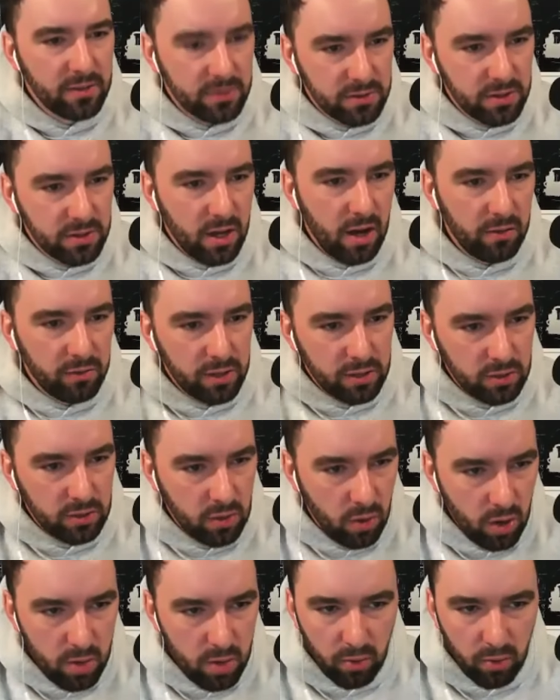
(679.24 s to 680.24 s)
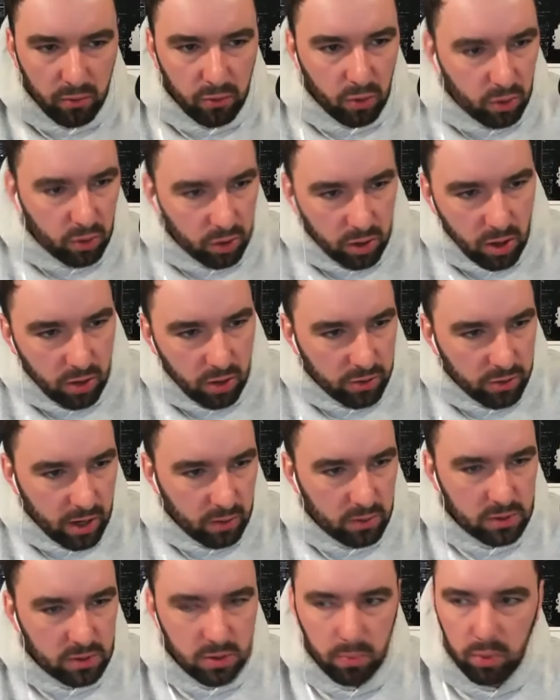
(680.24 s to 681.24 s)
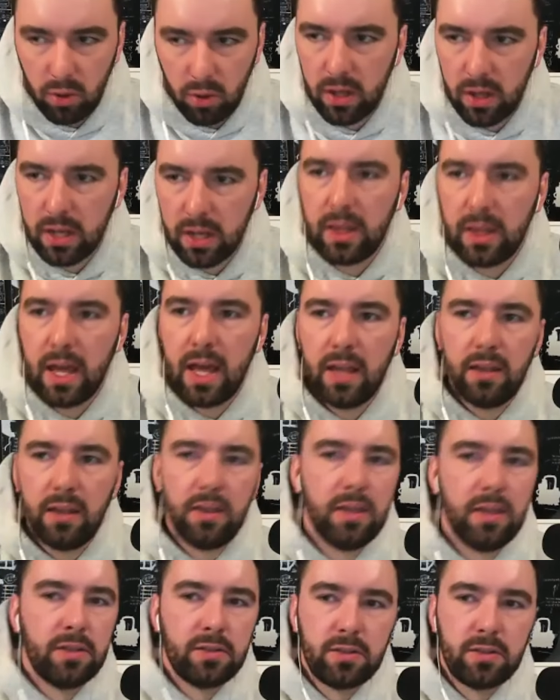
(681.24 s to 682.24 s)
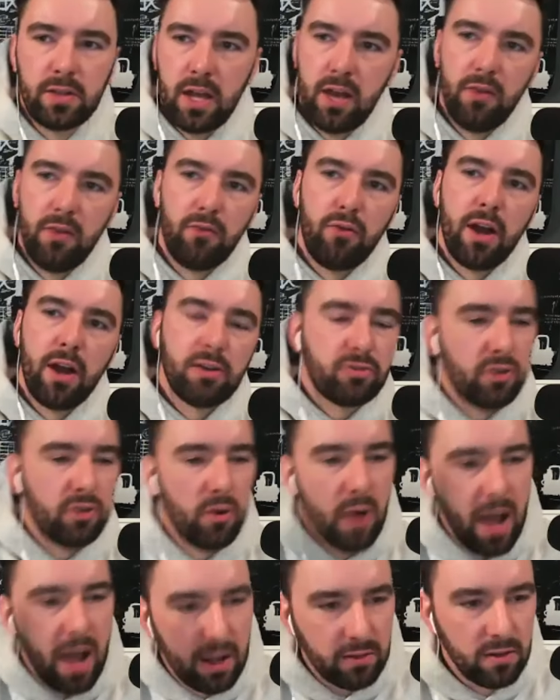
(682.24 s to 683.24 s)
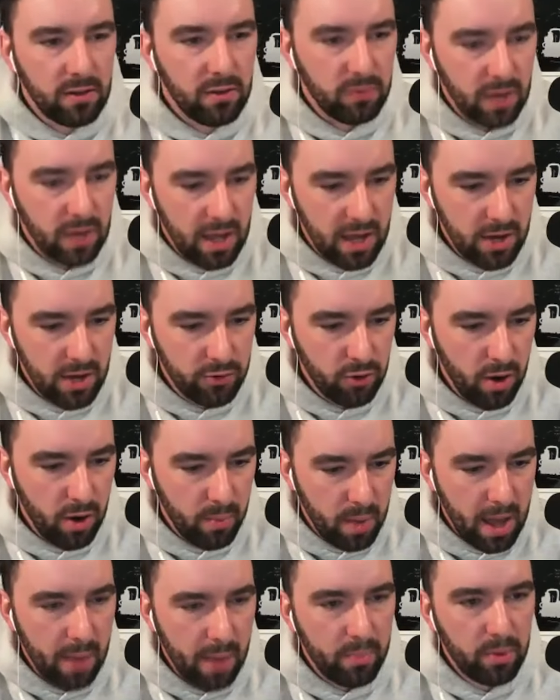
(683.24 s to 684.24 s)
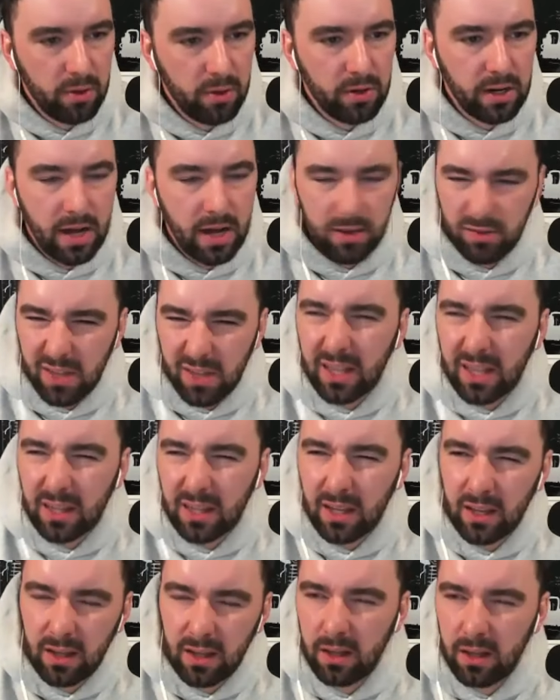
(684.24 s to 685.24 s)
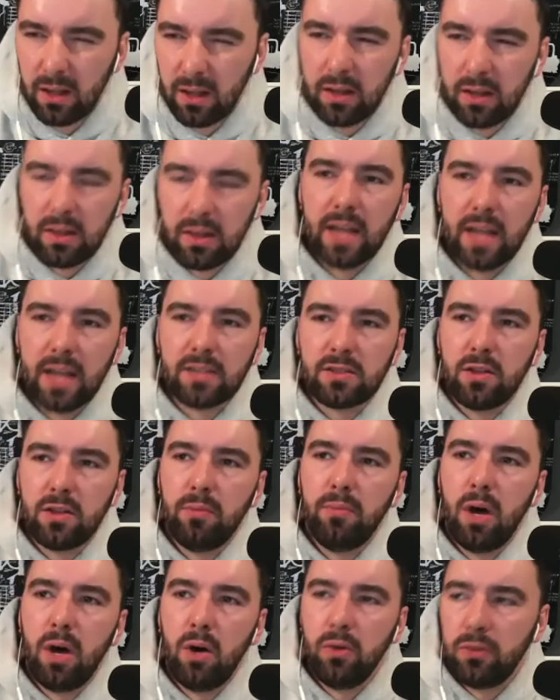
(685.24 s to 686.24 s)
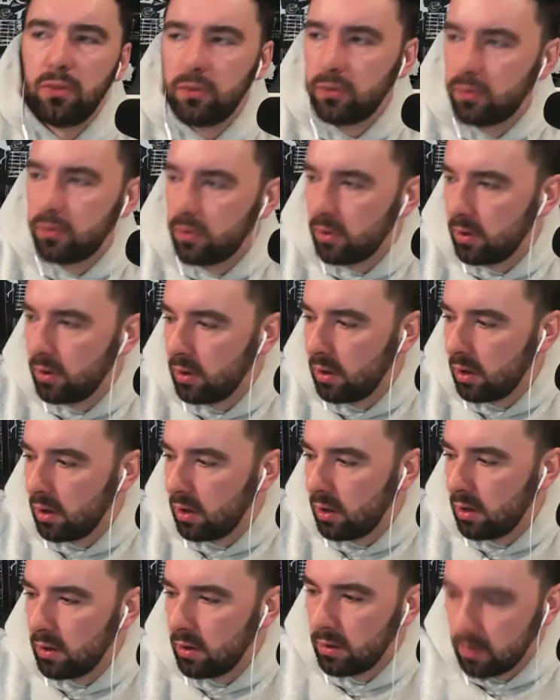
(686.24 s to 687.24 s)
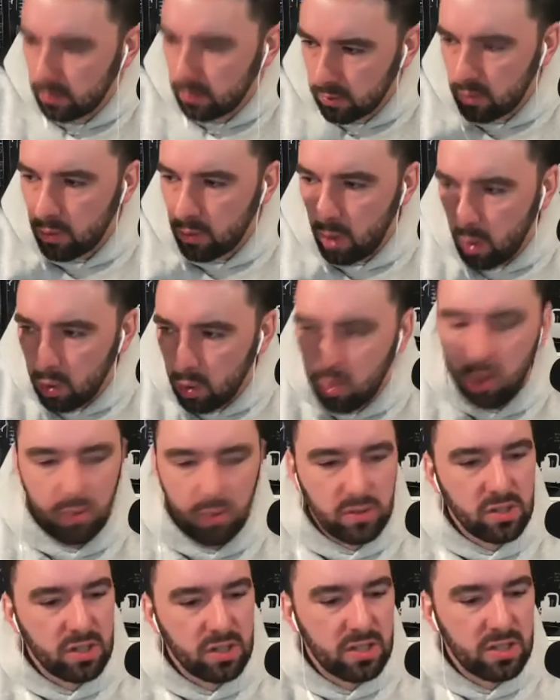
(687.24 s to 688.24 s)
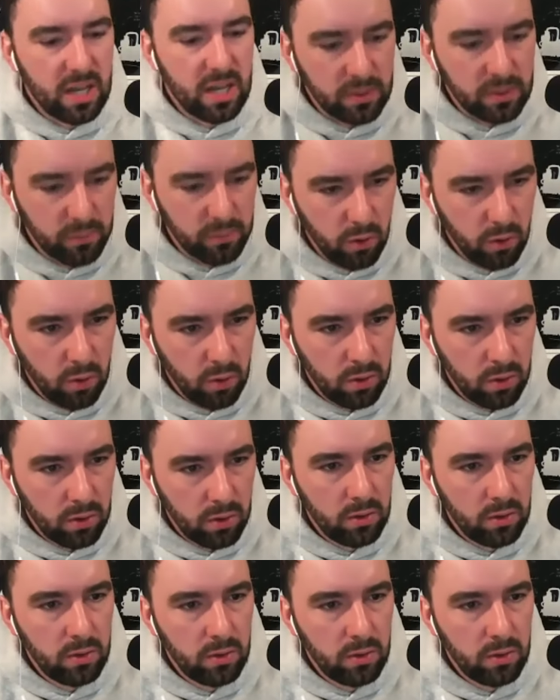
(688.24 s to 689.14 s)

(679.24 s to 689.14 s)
of this coin before the contract was deployed. And then this kind of retroactive airdrop happened. And I think that's the most quote unquote successful